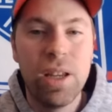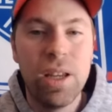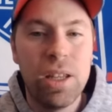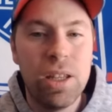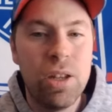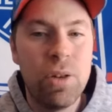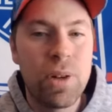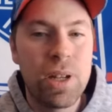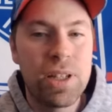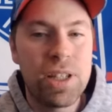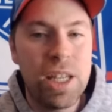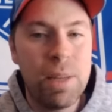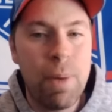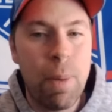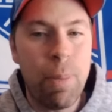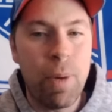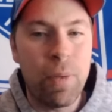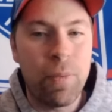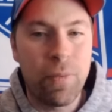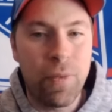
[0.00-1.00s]
You can team up
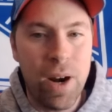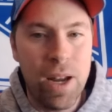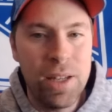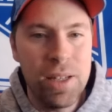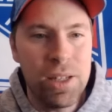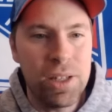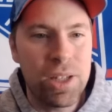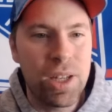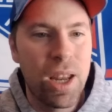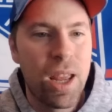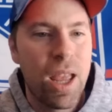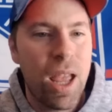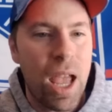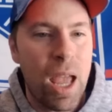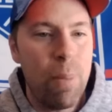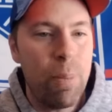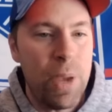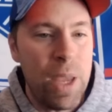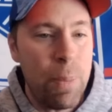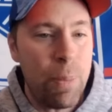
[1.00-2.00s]
with friends
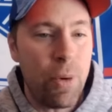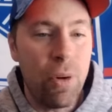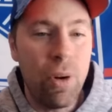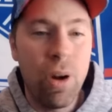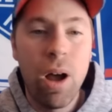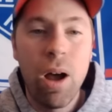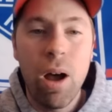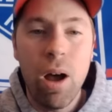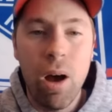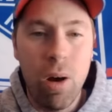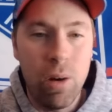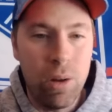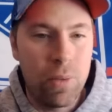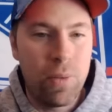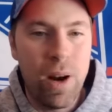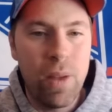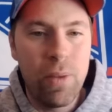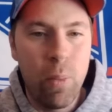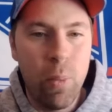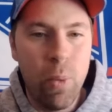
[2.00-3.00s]
and people all
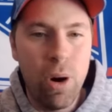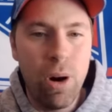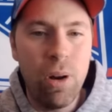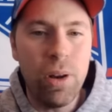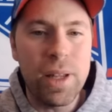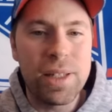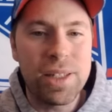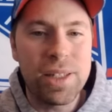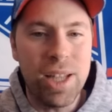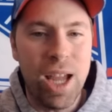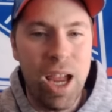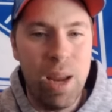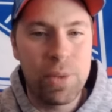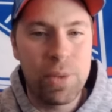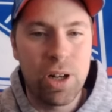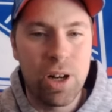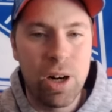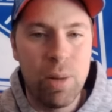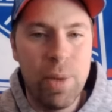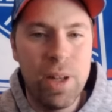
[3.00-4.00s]
around the world in timed
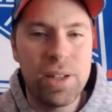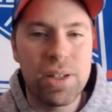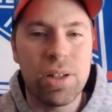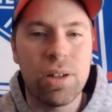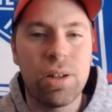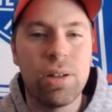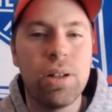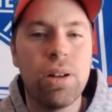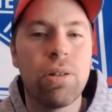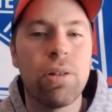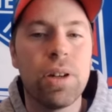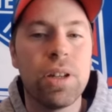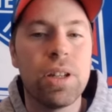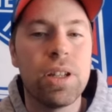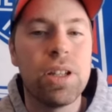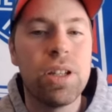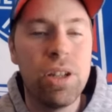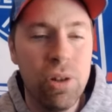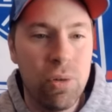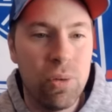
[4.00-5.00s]
tournaments to earn
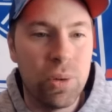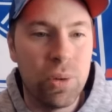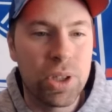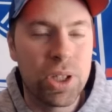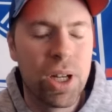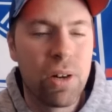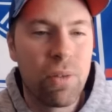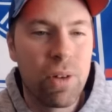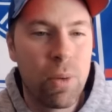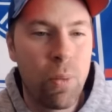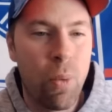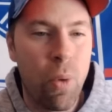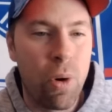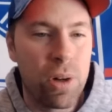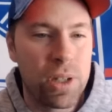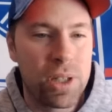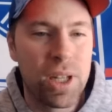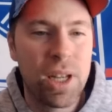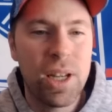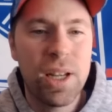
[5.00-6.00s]
huge
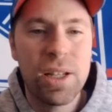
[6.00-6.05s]
rewards.